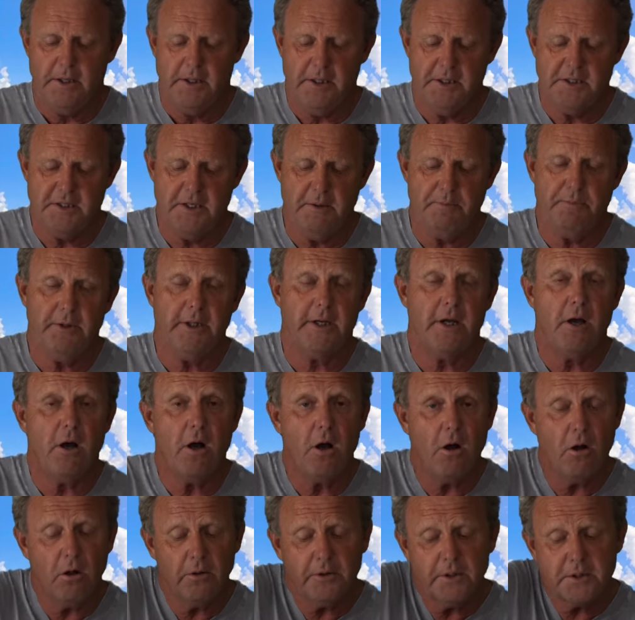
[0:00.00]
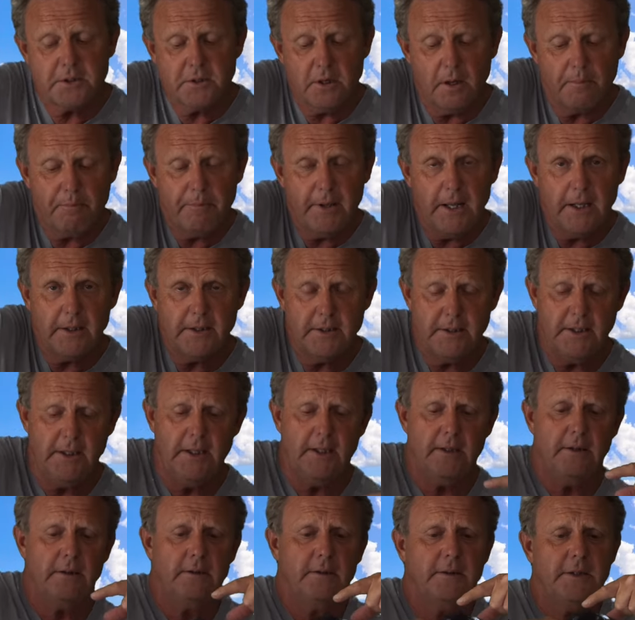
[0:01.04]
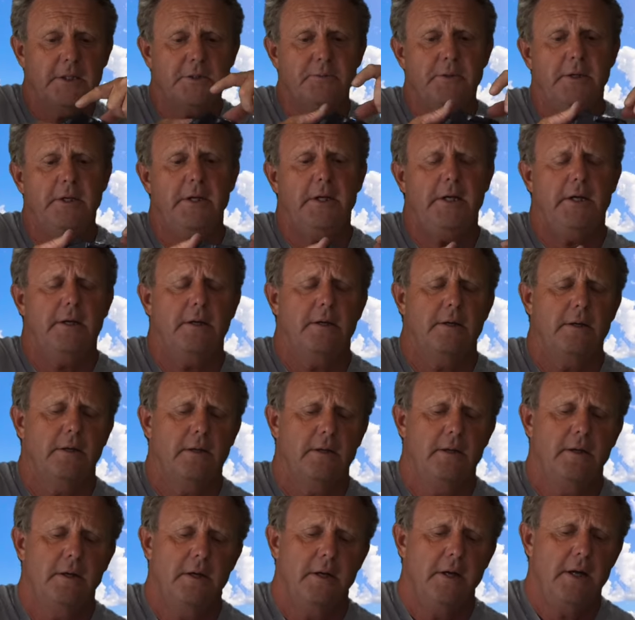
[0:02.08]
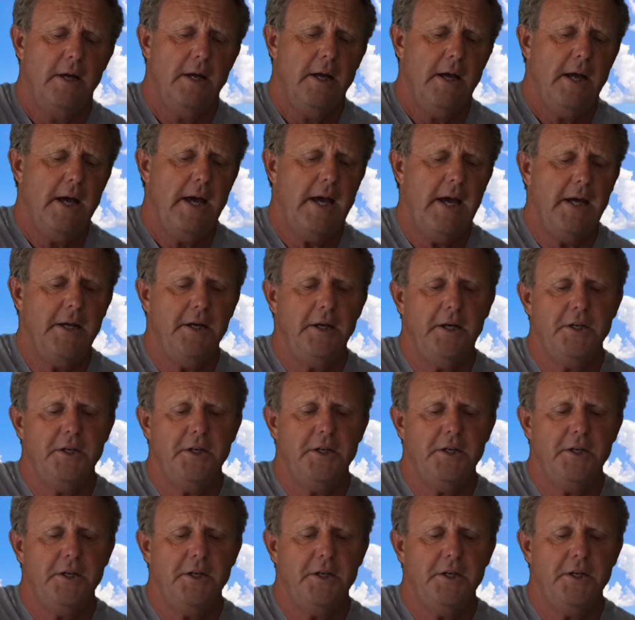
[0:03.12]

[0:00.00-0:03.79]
You simply hold the top button down, this one here, and